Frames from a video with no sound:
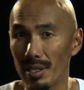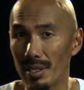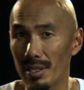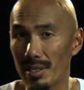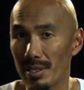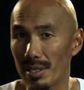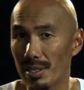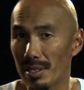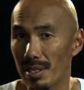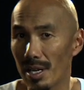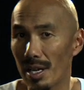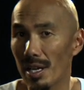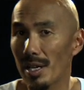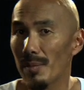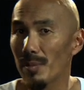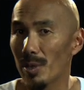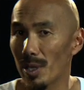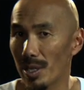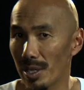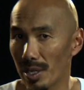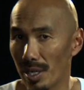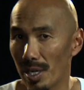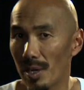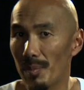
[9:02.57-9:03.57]
He says, I am
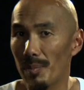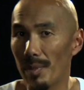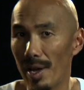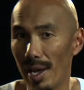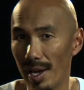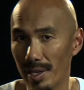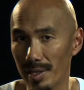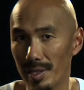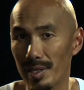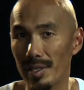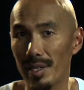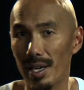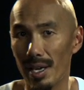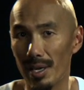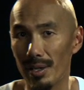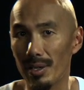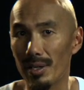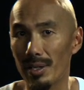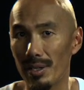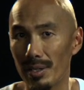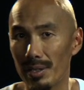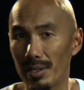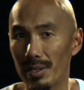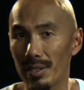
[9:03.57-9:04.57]
going to come back to that
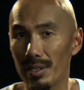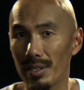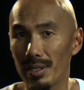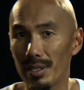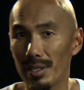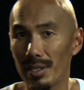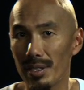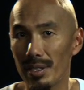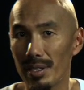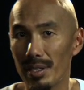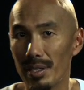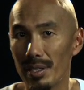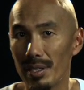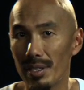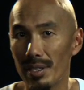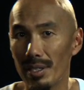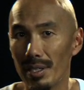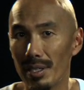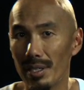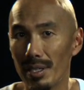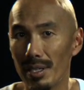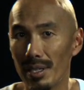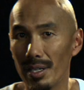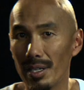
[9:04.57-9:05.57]
earth,
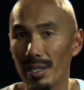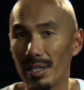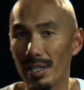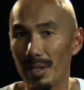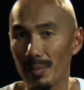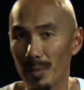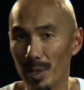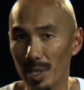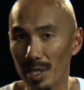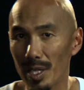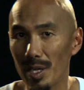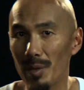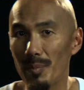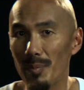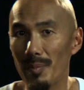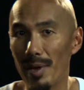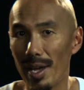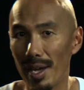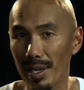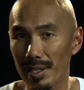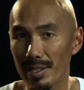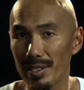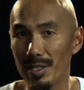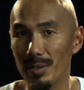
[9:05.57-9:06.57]
and I'm going to come
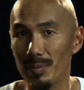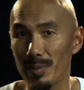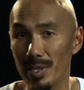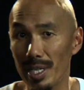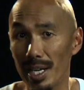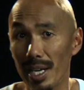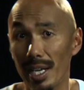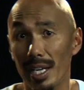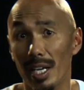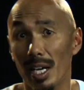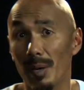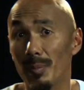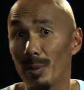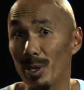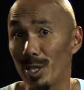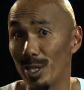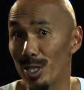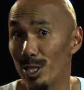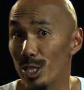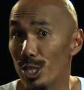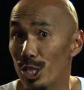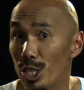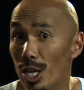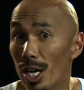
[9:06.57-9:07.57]
back someday, and I'm going to
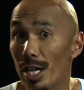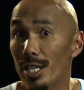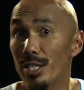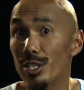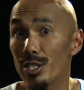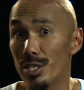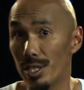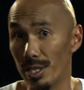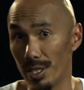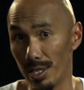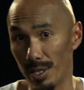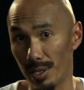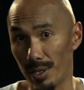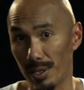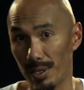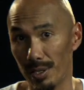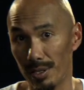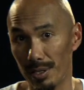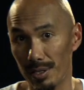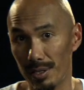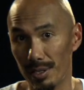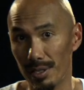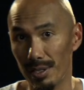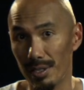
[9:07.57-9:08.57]
judge the
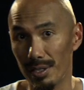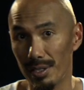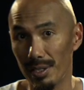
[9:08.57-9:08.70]
earth.